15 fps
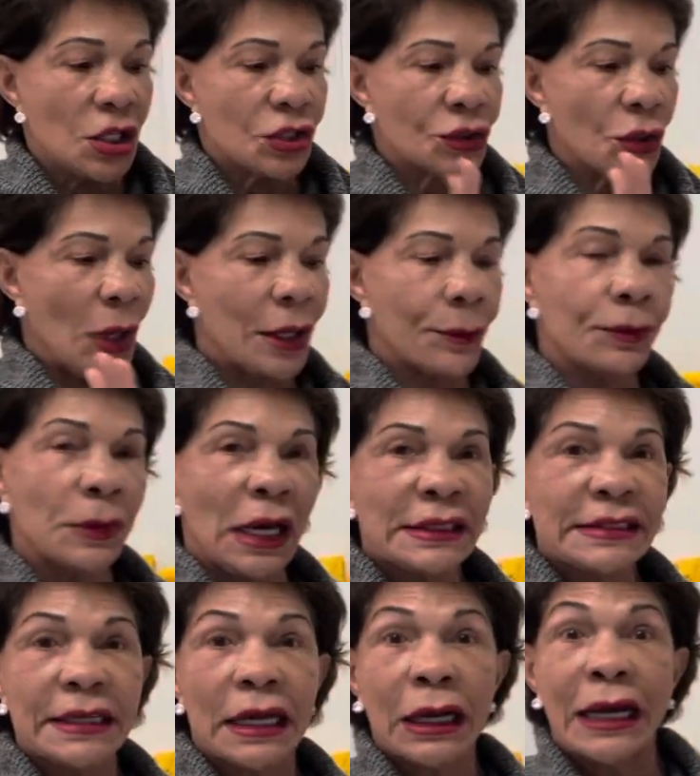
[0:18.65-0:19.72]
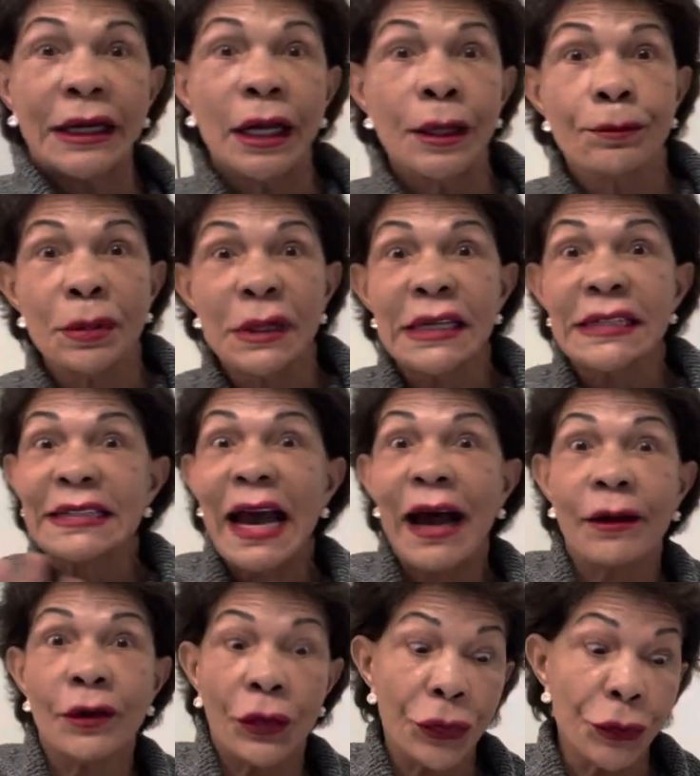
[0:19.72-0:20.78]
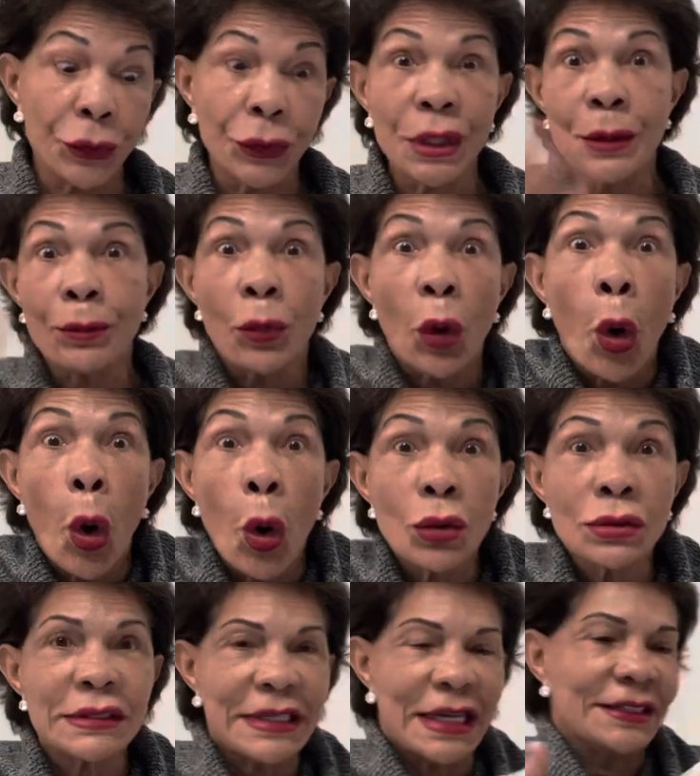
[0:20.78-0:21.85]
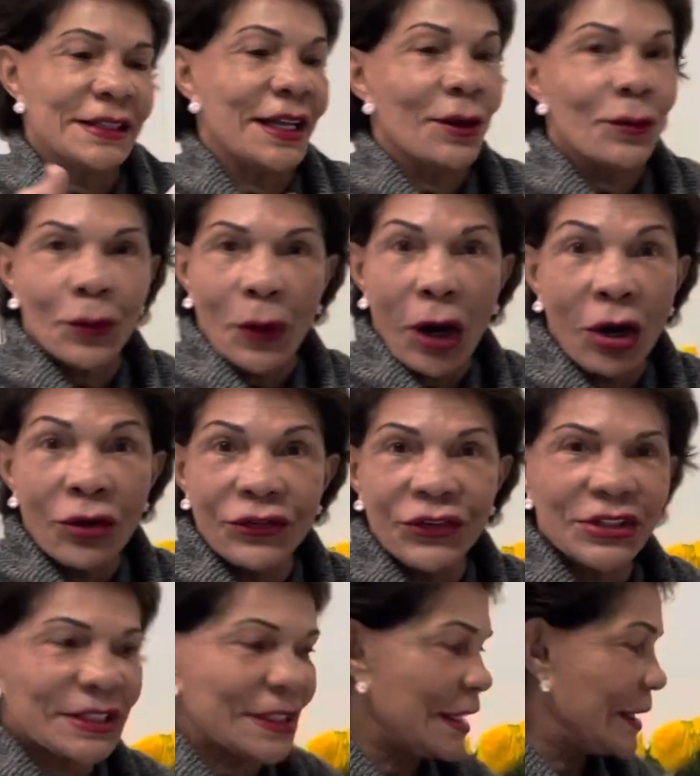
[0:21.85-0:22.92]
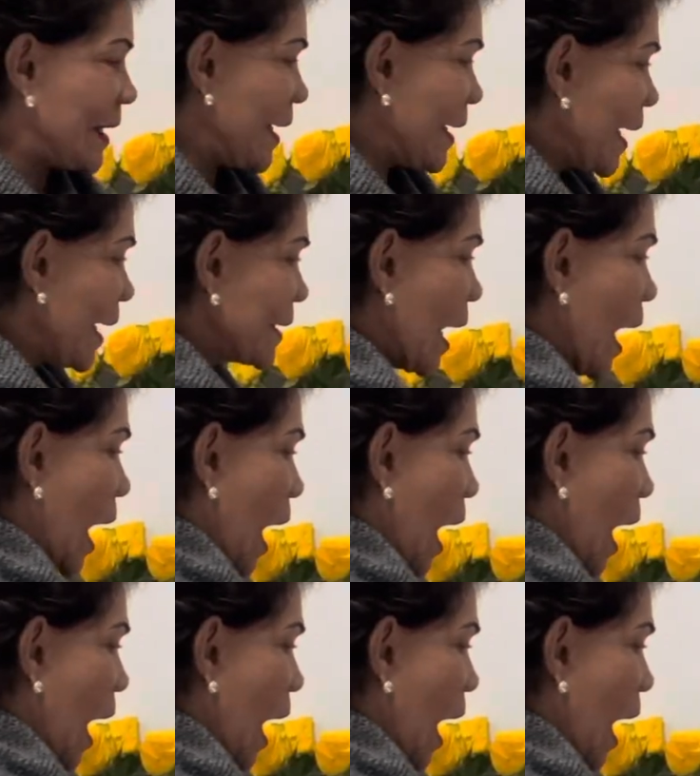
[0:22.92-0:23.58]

So I said, can I please have 3 bones? And they obviously did it.